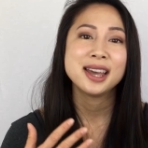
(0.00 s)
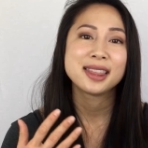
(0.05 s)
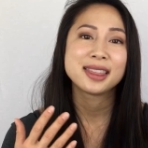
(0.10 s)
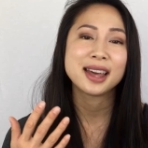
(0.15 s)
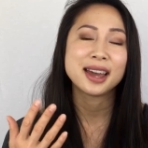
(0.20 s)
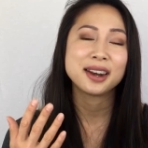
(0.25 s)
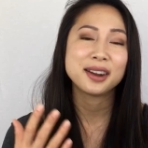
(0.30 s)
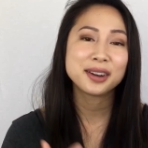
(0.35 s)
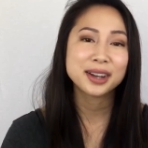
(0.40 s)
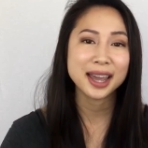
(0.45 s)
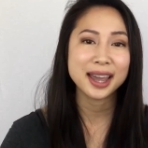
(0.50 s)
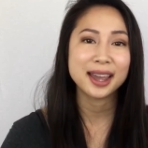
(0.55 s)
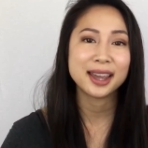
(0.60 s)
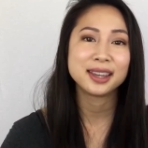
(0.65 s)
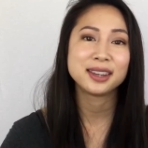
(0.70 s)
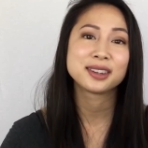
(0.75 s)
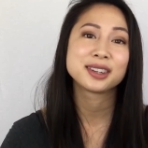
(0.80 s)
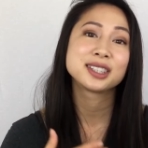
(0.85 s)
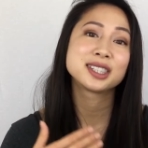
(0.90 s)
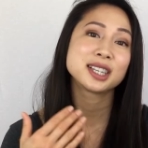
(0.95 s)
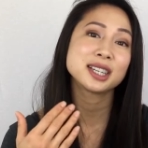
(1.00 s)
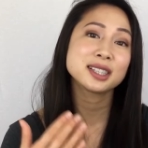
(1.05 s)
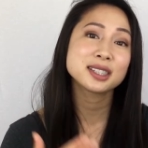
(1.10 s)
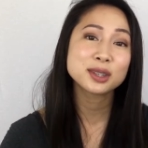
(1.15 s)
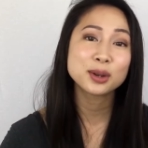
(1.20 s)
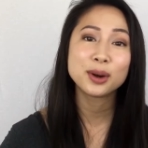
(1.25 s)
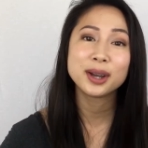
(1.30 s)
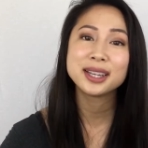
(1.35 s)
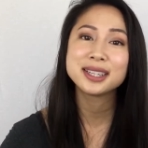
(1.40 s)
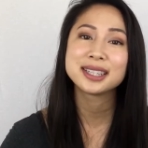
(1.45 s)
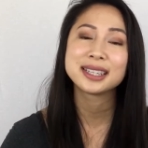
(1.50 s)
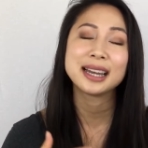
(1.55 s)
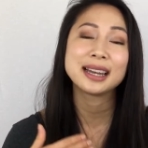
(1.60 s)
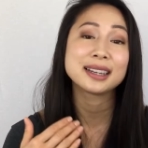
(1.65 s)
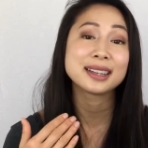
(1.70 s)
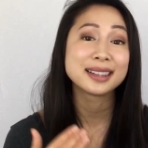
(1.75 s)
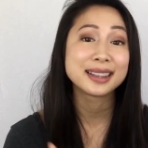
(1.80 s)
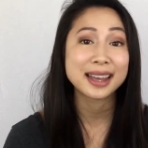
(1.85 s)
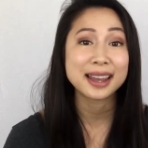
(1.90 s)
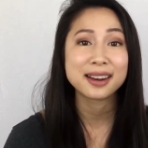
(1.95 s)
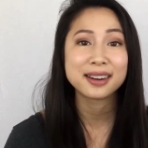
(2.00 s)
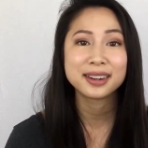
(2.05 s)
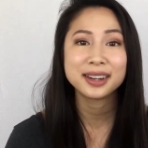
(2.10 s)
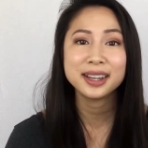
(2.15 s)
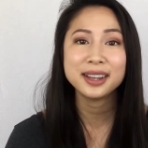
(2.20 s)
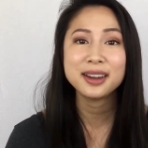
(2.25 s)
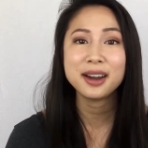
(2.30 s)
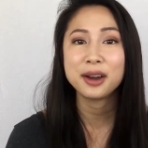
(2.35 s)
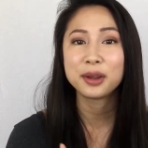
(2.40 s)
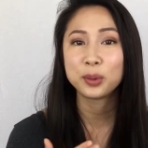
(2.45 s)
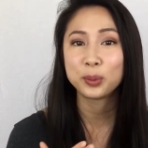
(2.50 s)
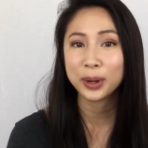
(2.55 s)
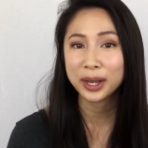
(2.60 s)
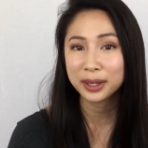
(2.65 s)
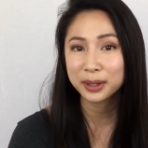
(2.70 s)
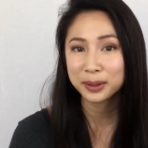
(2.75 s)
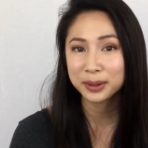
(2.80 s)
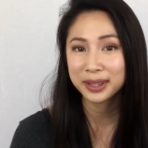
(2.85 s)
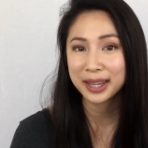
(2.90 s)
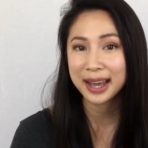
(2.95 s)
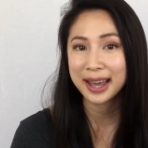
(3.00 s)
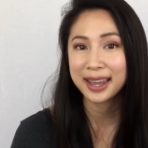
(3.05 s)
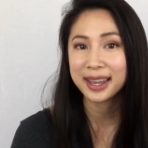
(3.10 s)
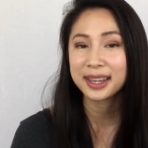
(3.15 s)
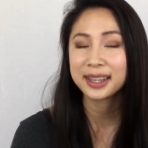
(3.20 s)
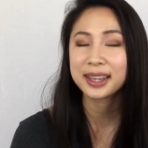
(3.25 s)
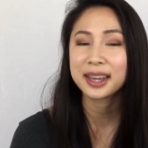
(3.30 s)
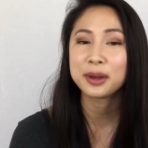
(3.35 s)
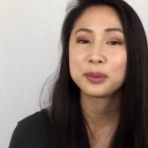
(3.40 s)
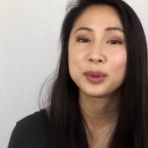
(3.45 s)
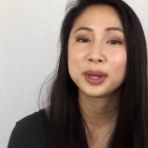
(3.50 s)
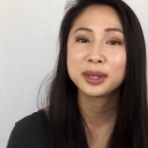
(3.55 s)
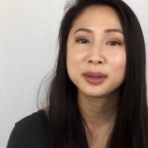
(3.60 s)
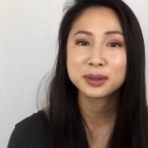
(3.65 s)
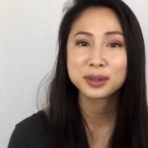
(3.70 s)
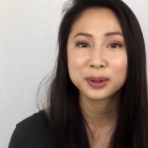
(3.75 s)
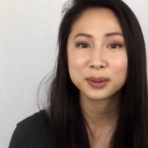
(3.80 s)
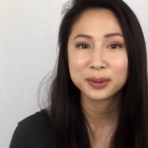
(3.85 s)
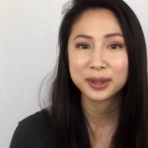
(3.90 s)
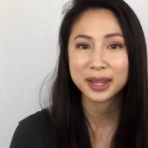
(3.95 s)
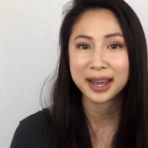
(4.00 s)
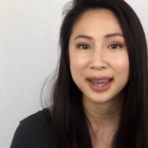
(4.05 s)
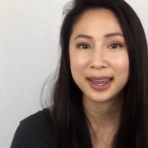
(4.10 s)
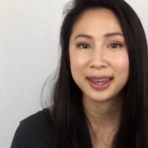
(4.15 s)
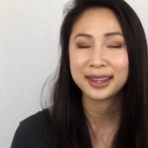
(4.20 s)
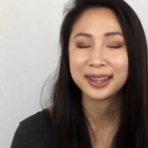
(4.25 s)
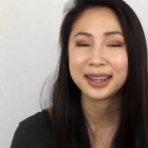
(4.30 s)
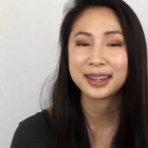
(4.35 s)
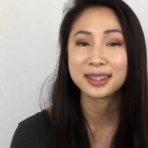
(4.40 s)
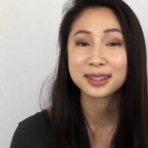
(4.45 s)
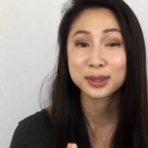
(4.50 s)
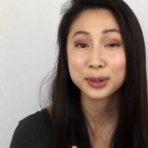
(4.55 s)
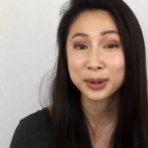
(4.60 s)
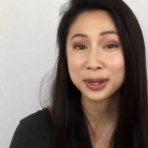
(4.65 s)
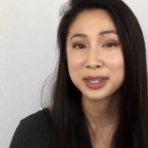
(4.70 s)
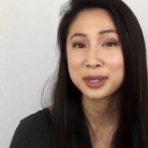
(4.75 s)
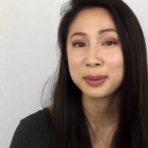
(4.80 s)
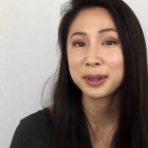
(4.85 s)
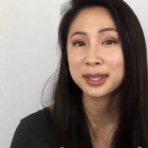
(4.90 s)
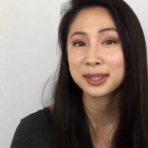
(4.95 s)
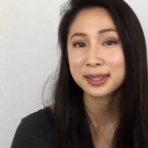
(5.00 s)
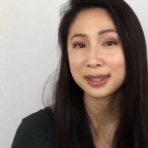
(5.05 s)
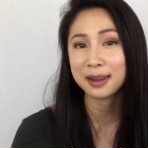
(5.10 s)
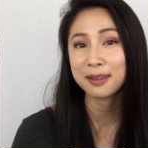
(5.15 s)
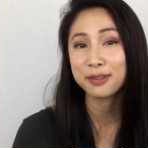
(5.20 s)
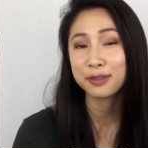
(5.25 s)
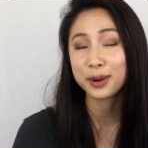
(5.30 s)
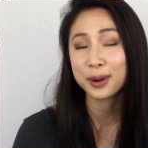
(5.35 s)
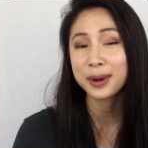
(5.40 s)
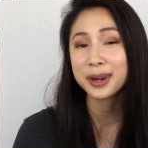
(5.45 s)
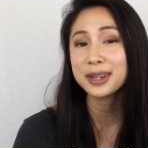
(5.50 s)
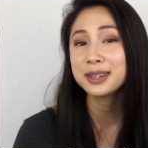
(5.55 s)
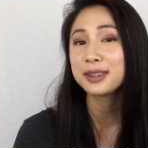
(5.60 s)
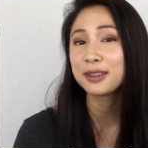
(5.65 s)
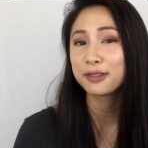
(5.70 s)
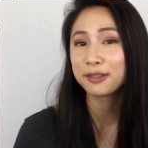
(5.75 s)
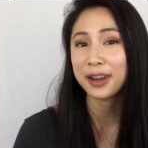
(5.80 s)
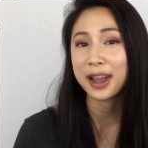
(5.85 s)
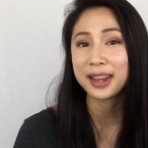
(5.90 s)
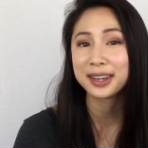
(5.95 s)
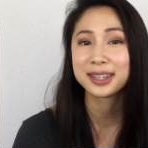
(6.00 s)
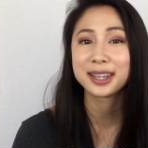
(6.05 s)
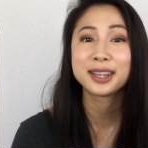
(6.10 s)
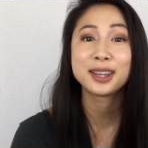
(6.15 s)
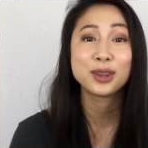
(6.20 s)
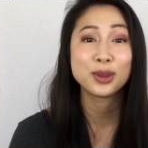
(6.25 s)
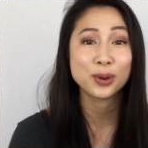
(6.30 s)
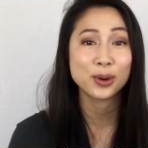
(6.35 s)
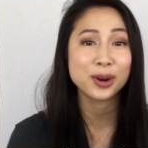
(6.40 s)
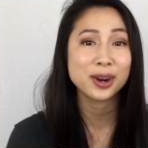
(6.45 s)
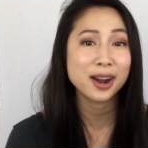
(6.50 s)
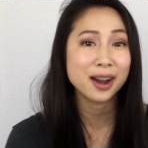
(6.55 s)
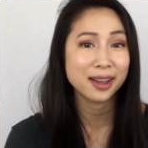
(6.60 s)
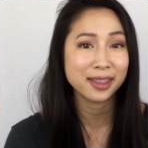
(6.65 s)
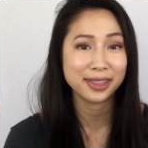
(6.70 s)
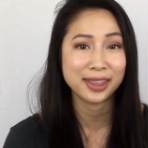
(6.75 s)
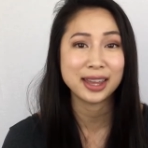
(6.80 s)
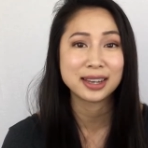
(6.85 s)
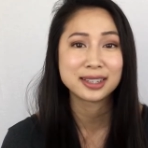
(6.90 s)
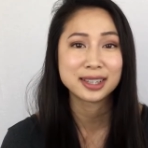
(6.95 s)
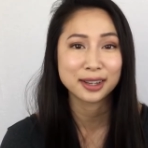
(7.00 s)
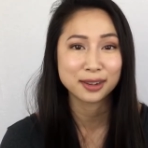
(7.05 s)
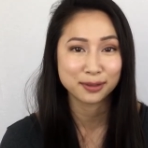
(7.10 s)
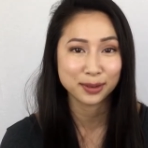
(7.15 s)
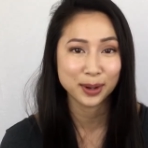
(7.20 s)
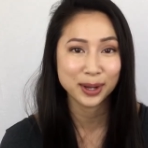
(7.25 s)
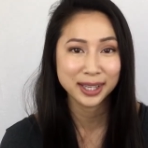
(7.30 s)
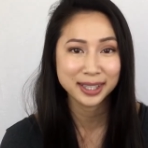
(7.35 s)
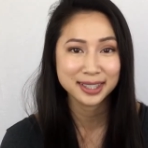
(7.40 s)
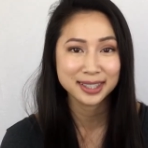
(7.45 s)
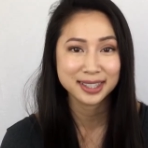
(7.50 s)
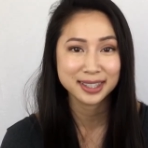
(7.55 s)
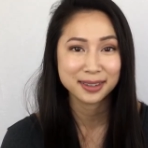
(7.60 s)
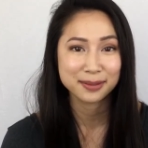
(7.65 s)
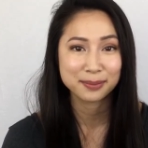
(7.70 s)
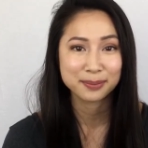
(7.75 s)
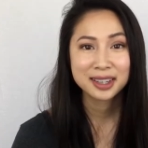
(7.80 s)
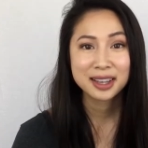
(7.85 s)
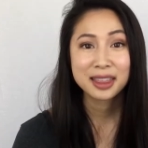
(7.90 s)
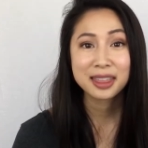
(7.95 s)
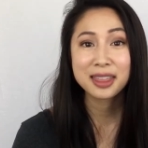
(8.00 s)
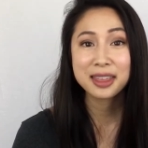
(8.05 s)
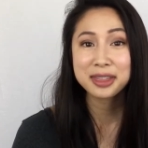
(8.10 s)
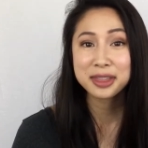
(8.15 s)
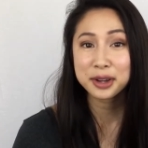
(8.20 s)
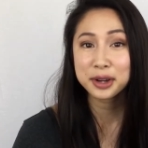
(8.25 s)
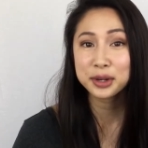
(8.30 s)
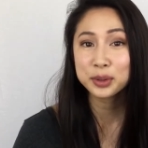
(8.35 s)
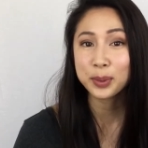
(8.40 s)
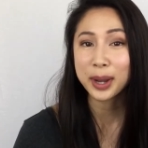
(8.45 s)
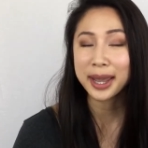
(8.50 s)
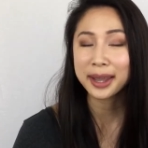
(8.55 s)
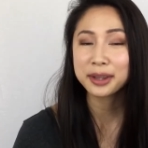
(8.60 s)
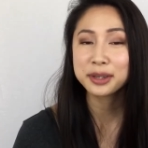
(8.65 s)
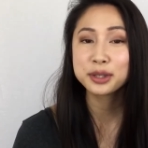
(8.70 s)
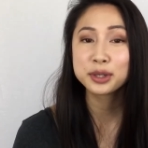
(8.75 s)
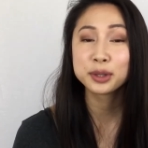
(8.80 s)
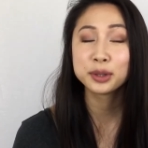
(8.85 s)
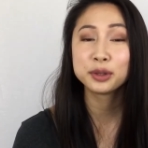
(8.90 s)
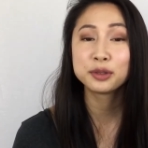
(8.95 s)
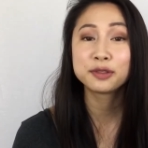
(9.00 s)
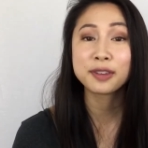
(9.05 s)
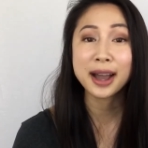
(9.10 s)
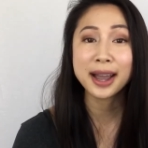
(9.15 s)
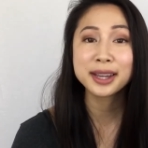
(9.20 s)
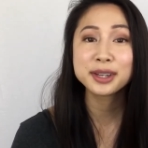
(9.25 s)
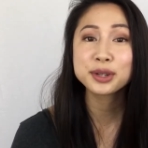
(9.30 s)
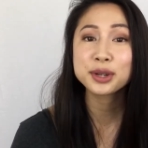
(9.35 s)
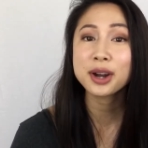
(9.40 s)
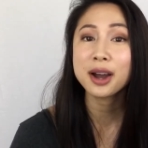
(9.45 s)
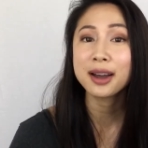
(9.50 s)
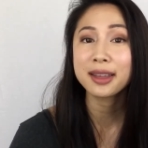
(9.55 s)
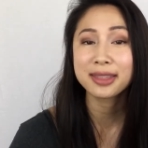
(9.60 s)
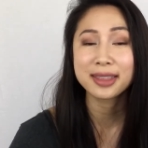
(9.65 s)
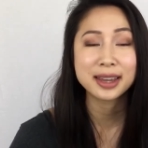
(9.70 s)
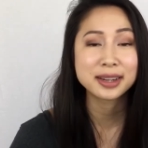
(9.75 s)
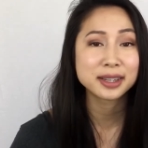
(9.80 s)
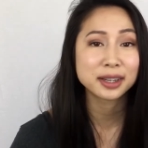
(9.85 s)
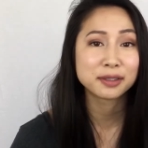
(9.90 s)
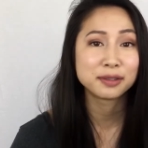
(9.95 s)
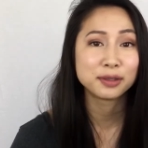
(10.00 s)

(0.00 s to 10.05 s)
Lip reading: that, okay, you're just going to get clarity on what you like and what you don't like, and it's going to be a step forward to finding your authentic voice. The third way to find your authentic